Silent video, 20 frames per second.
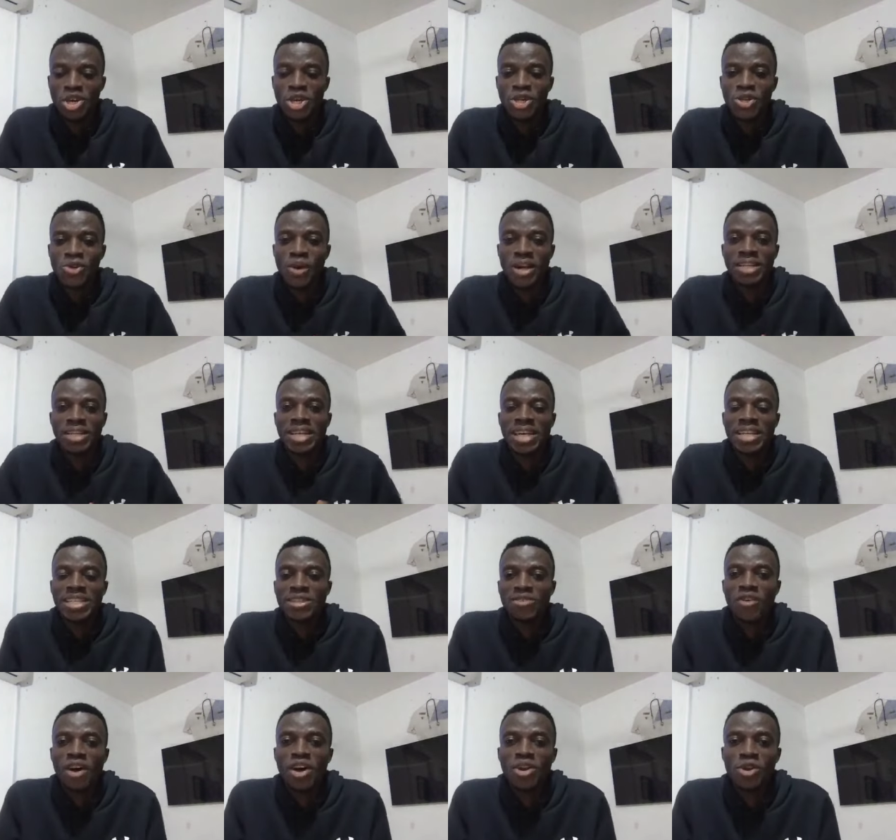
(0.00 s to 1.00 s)
You
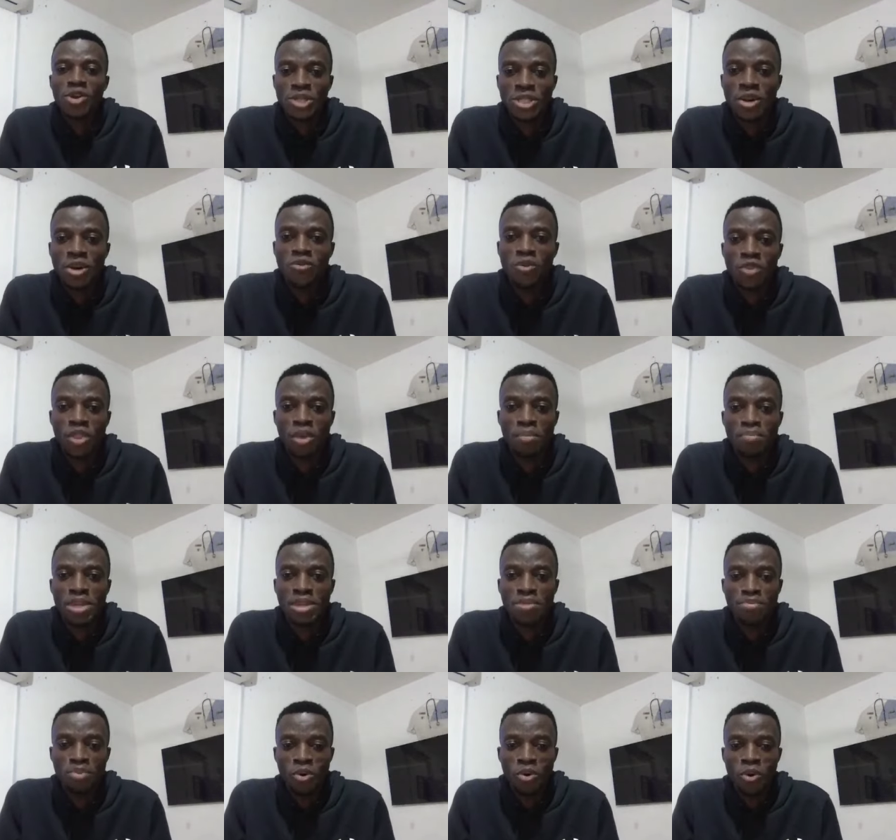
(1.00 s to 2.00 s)
identify yourself with the
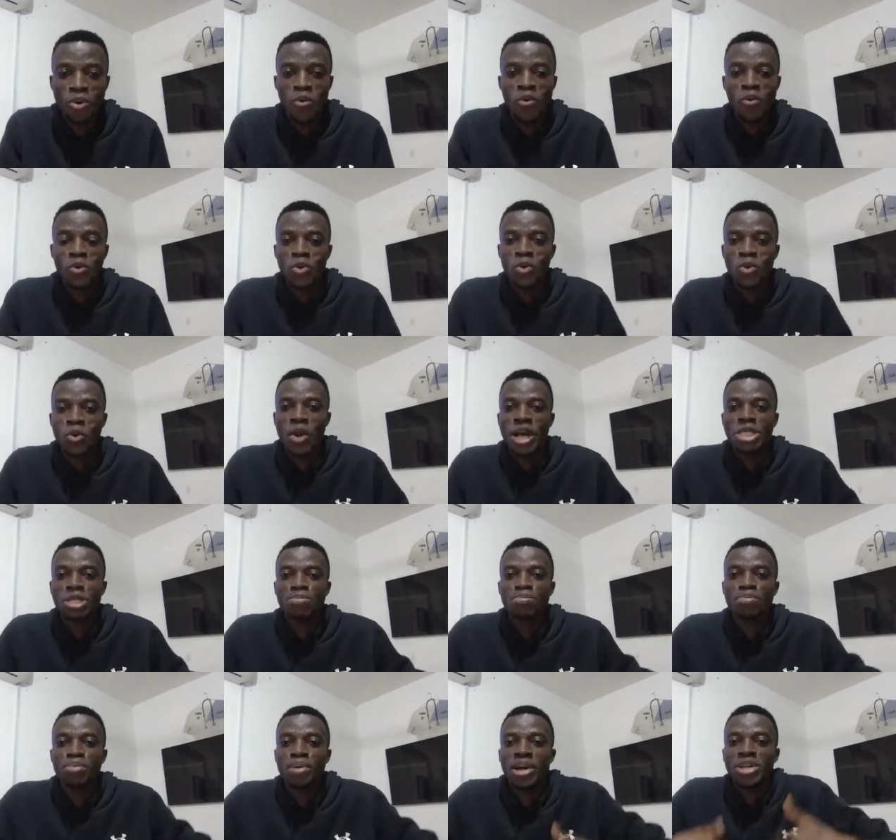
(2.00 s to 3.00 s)
people, you
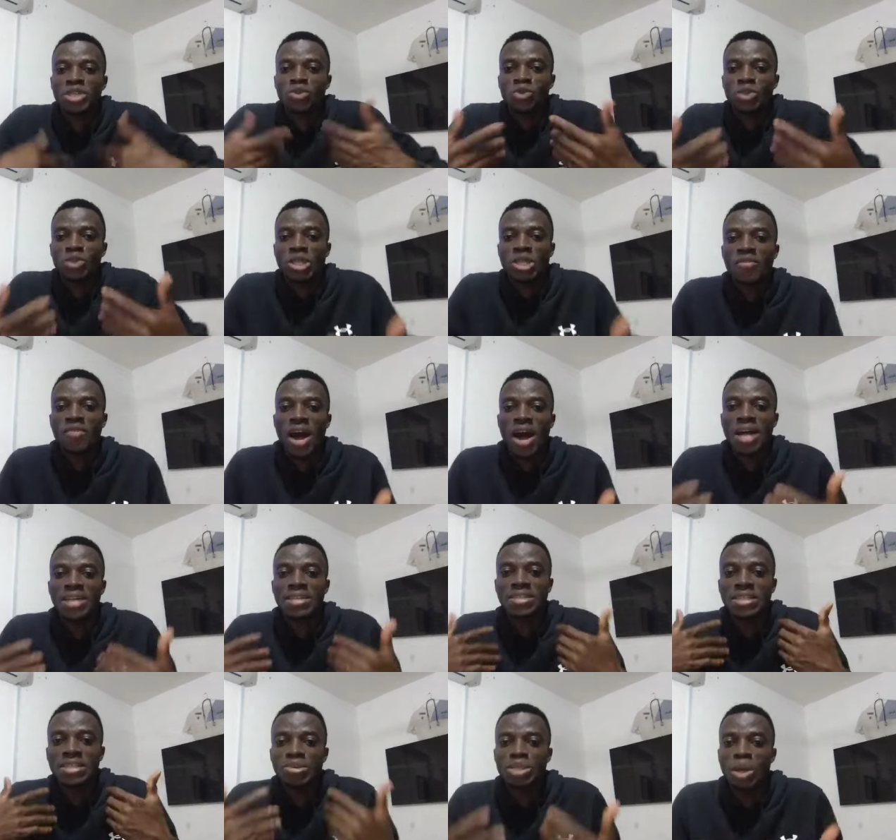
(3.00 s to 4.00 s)
express yourself
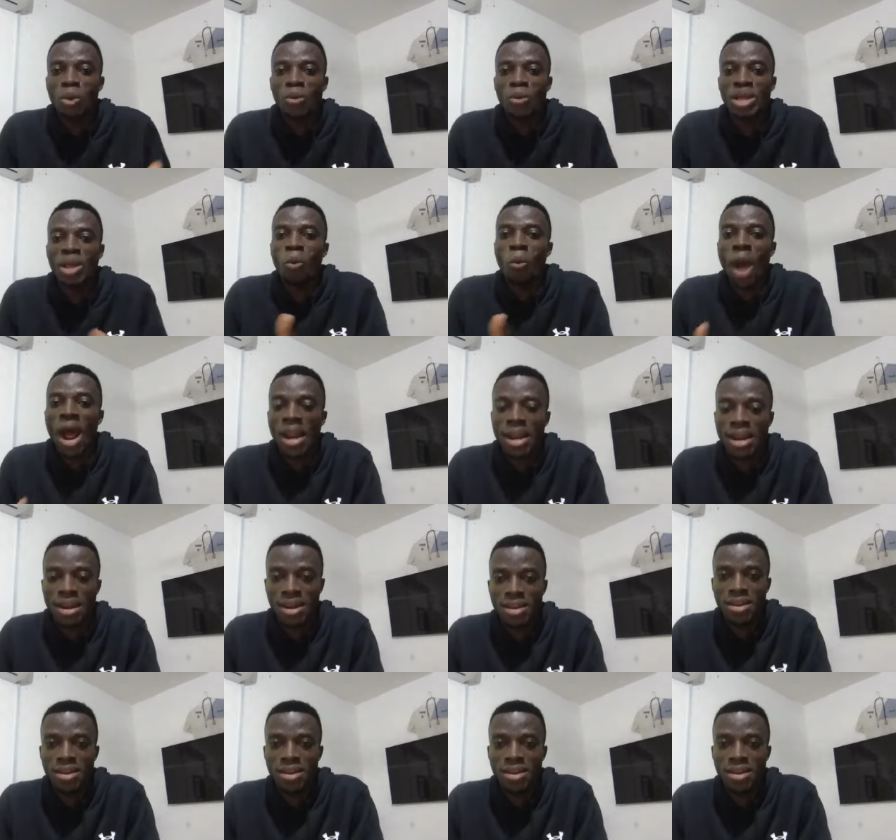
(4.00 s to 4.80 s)
as if that we are one.